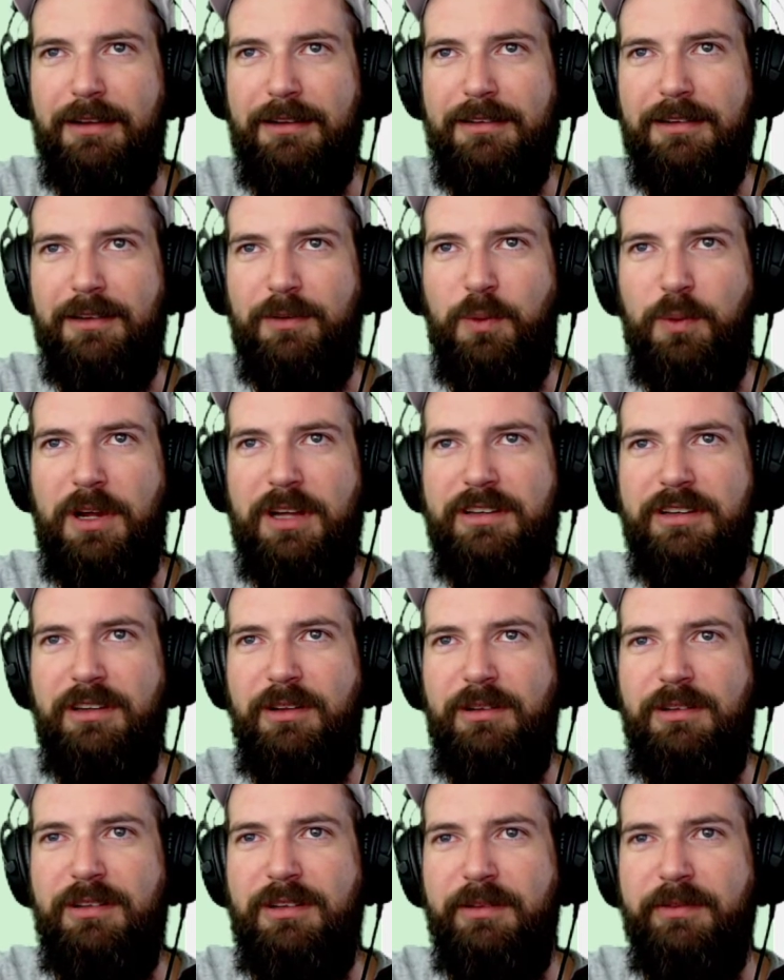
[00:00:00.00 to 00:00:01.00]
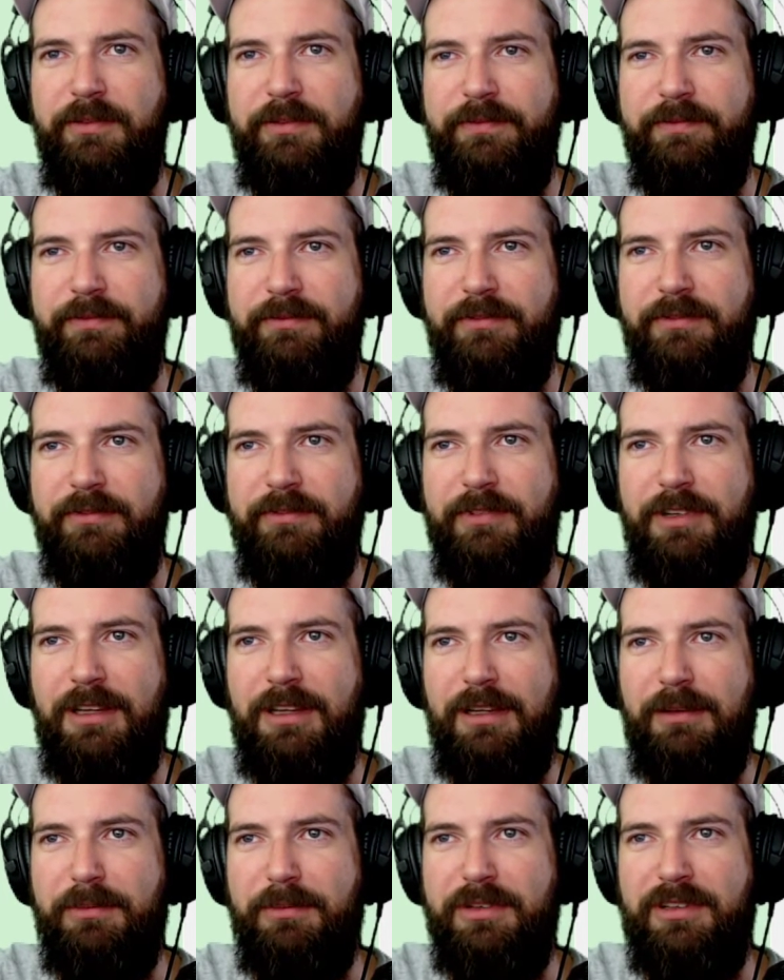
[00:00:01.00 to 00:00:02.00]
Just watch YouTube
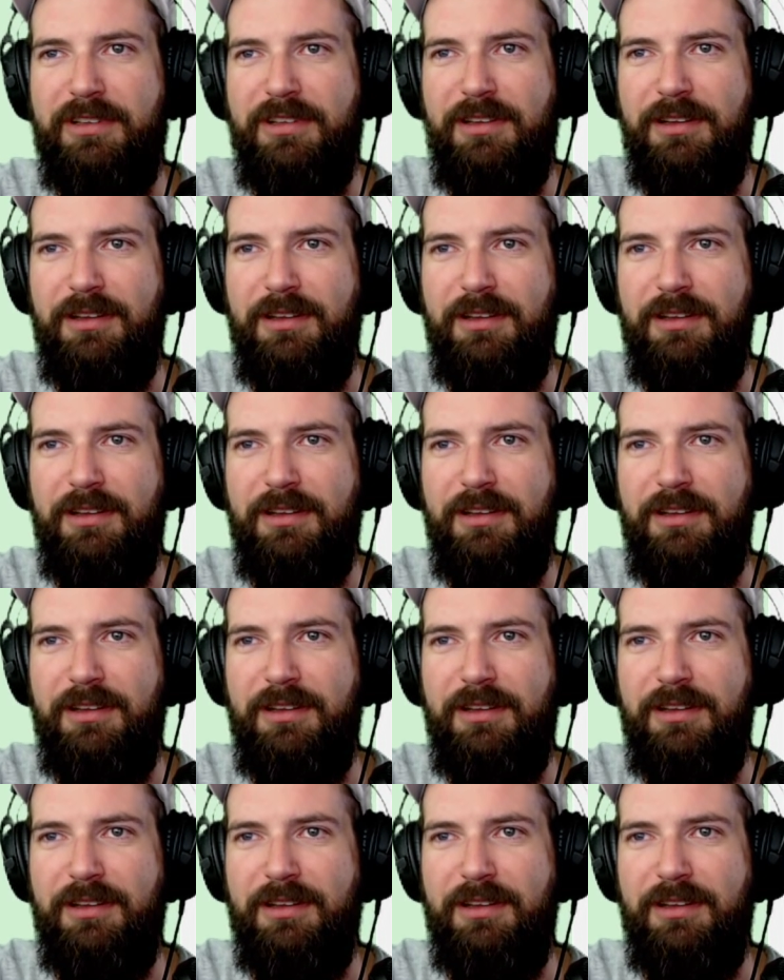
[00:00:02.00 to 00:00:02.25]
clips.